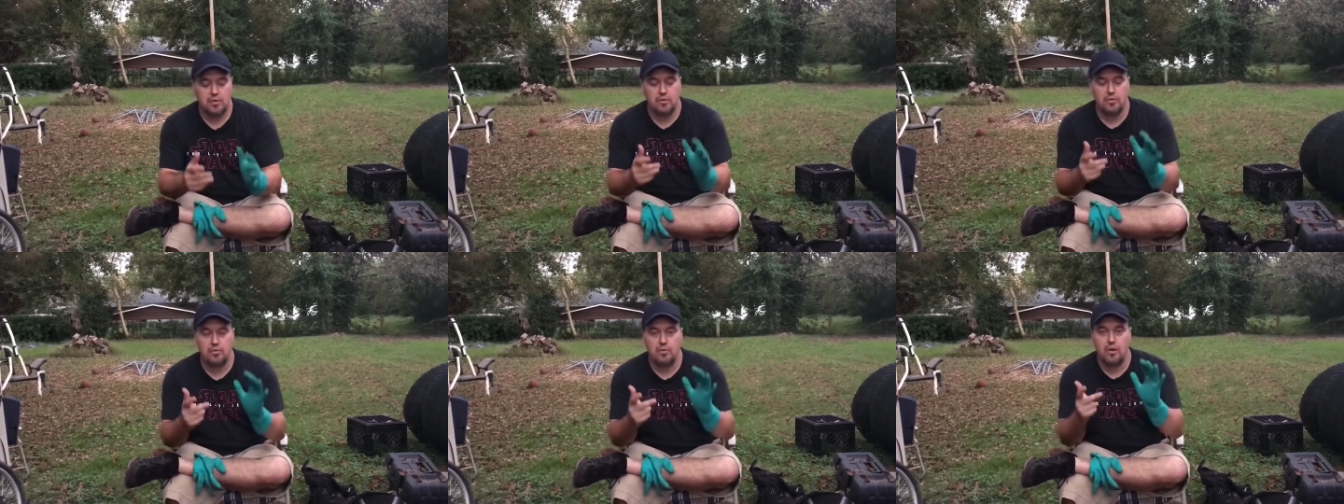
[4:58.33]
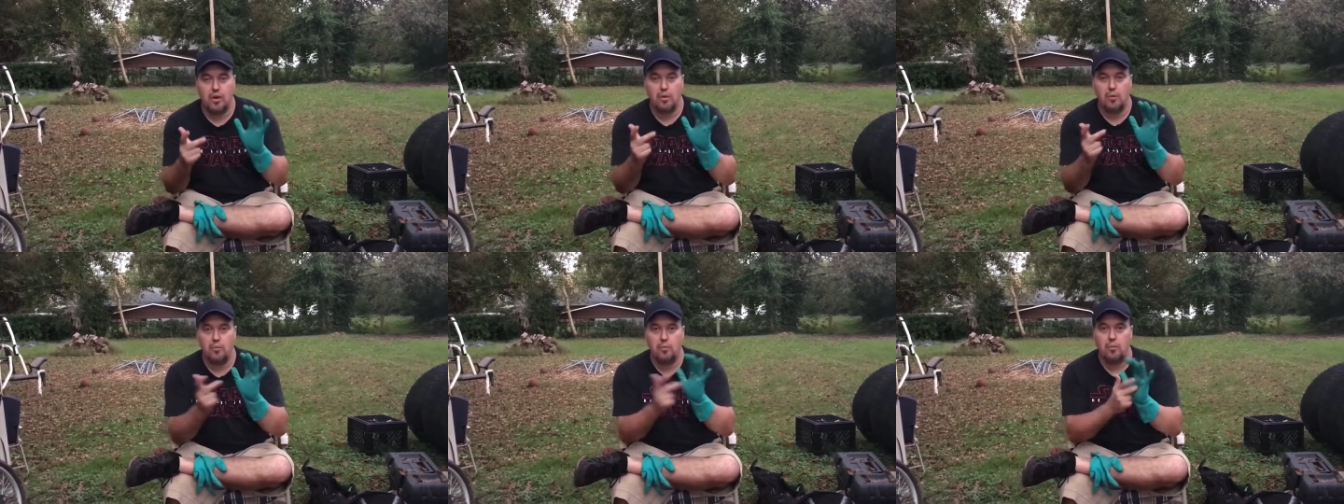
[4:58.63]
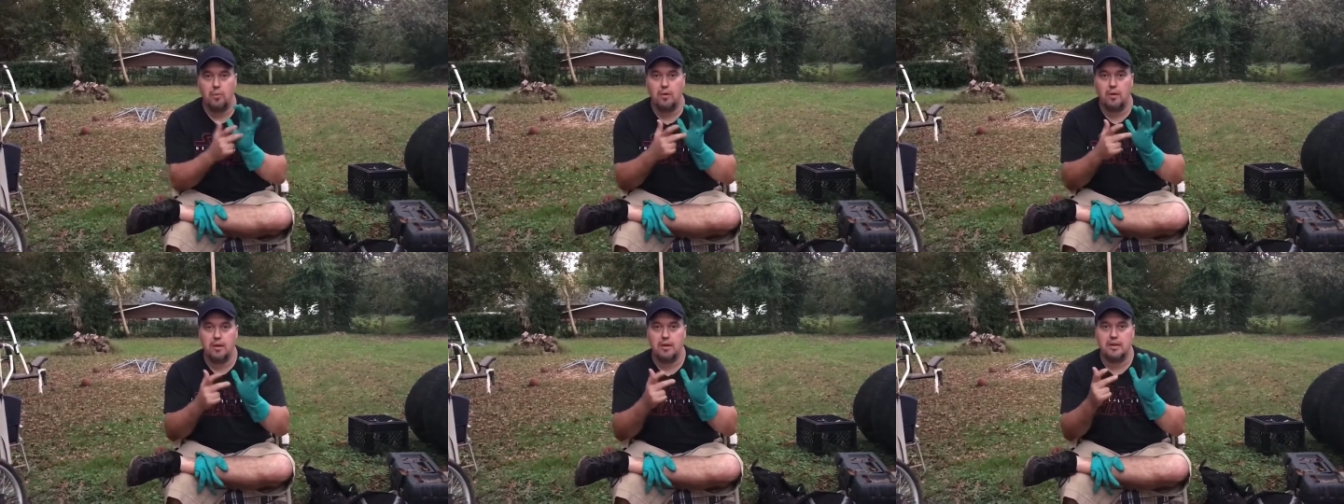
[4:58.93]
You don't
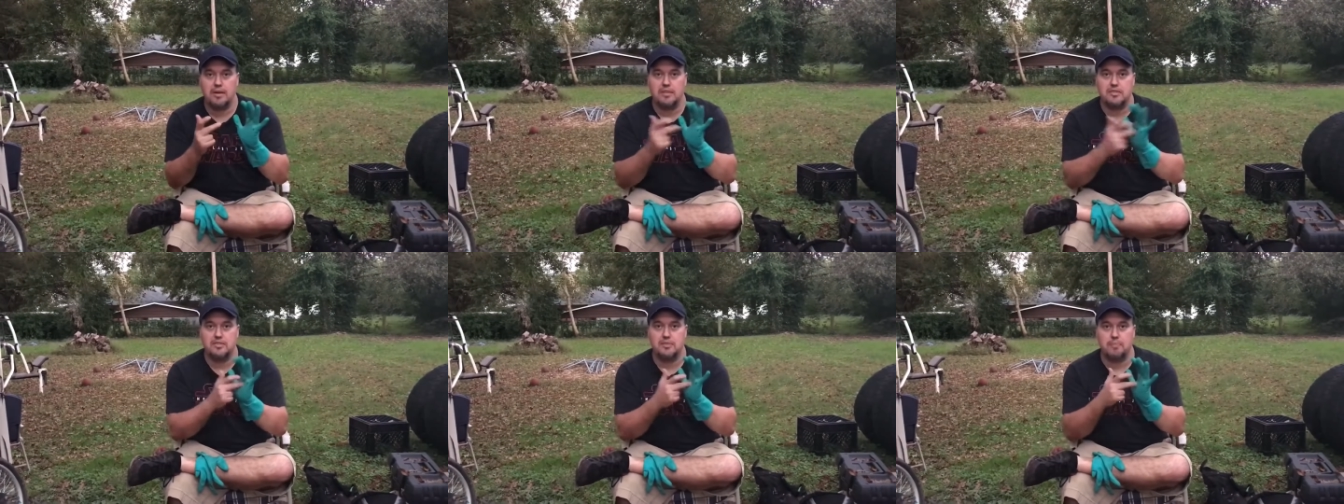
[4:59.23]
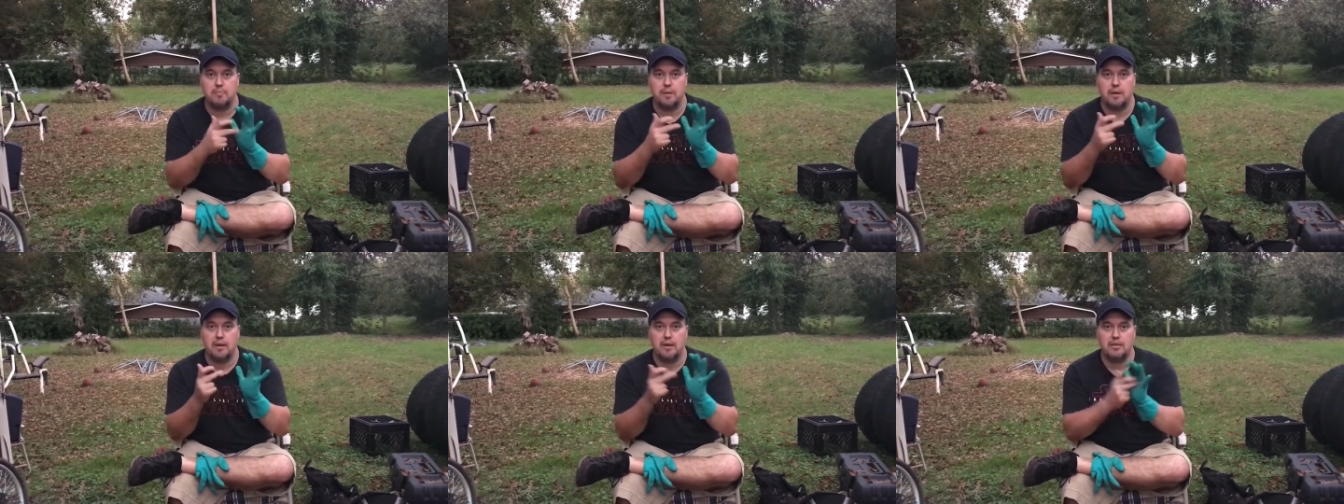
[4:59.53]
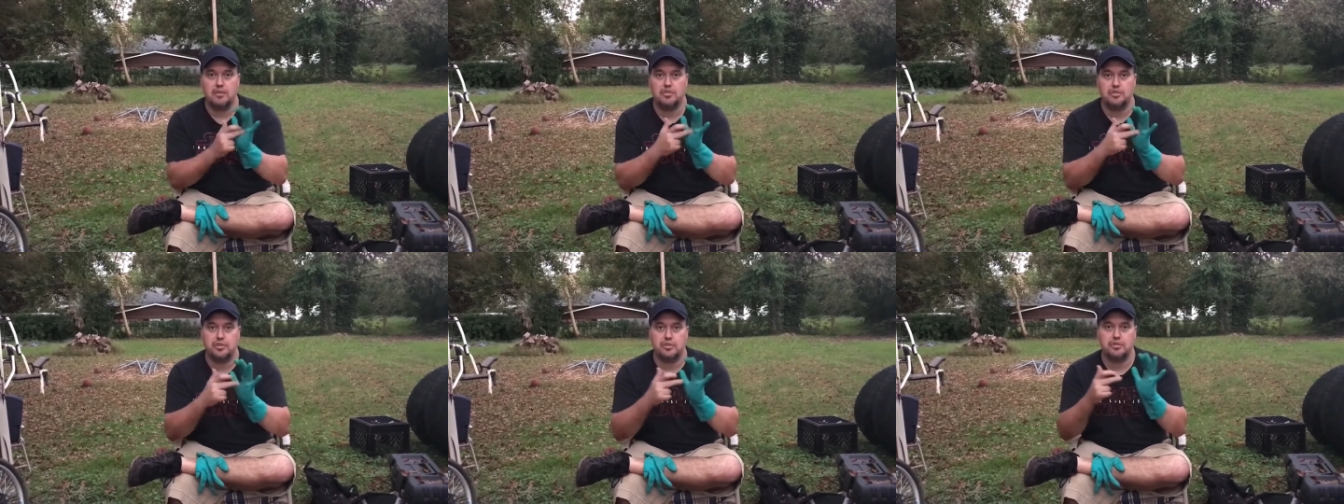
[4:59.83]
want it to
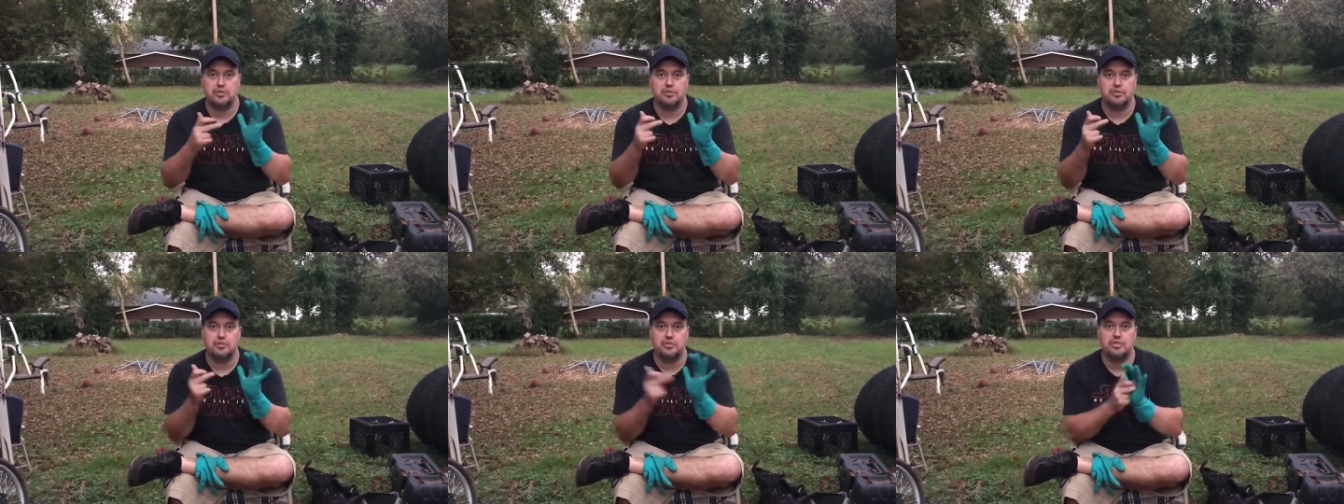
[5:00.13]
puncture your